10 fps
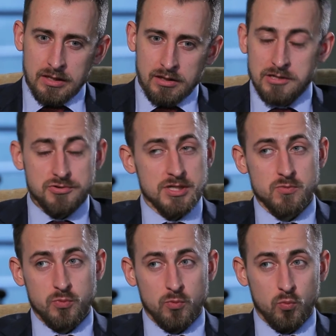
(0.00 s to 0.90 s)
countries
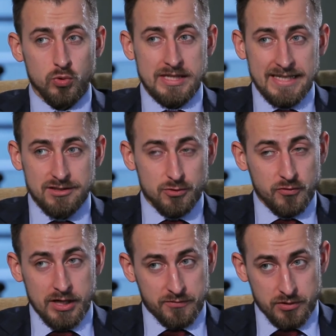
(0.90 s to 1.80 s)
would need to
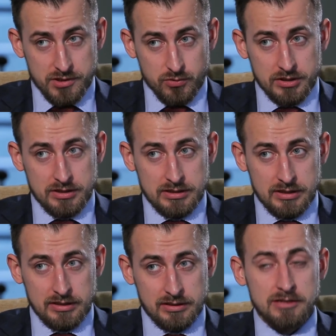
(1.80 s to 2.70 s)
fight for resources
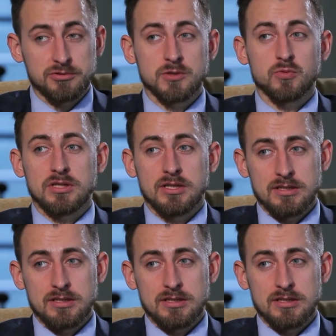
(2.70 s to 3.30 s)
and countries... No, that's